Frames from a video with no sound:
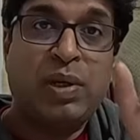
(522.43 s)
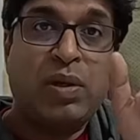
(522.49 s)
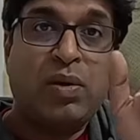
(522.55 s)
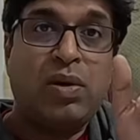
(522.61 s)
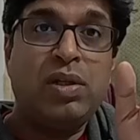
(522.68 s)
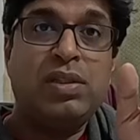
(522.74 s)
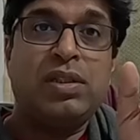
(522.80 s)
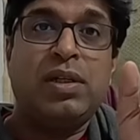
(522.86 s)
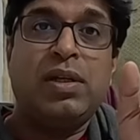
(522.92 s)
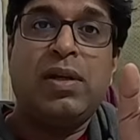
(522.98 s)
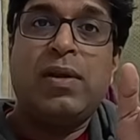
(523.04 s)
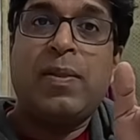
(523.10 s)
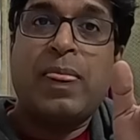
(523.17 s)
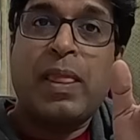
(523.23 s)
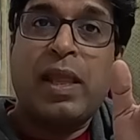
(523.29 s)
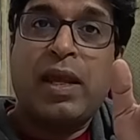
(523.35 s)
Because
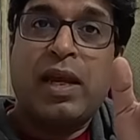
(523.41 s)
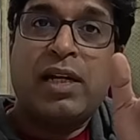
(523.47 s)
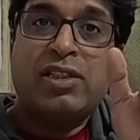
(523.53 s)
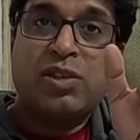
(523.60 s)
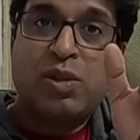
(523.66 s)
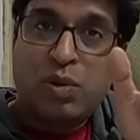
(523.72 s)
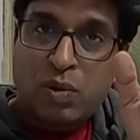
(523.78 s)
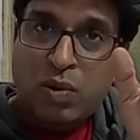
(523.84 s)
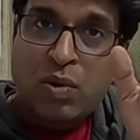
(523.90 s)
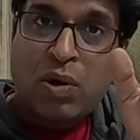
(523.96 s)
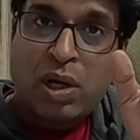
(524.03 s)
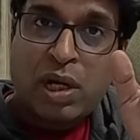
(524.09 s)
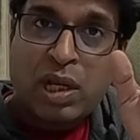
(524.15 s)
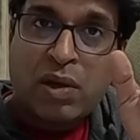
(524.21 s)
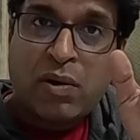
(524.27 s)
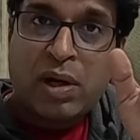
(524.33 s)
its
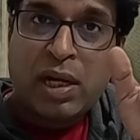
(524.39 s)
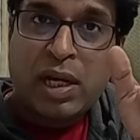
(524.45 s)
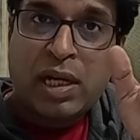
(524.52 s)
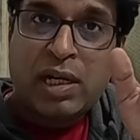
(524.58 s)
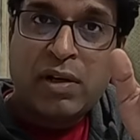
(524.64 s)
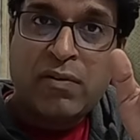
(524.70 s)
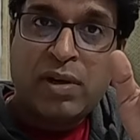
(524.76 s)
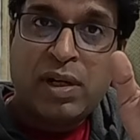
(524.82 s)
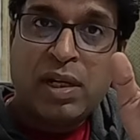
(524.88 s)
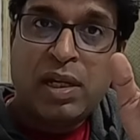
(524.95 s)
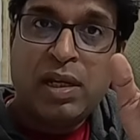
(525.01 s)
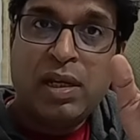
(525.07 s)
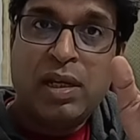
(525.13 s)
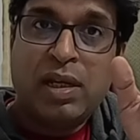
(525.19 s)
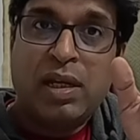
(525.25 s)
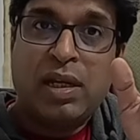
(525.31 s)
glucocorticoid
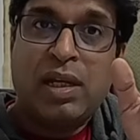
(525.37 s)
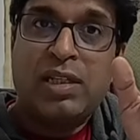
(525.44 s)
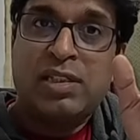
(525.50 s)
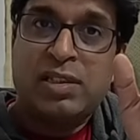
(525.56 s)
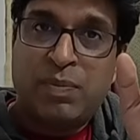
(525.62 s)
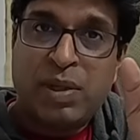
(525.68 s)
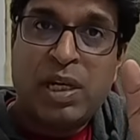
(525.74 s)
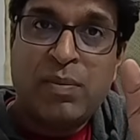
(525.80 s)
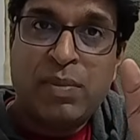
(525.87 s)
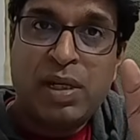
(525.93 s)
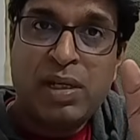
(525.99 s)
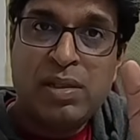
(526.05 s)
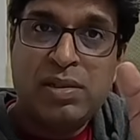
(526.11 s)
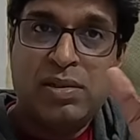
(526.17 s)
activity is minimal.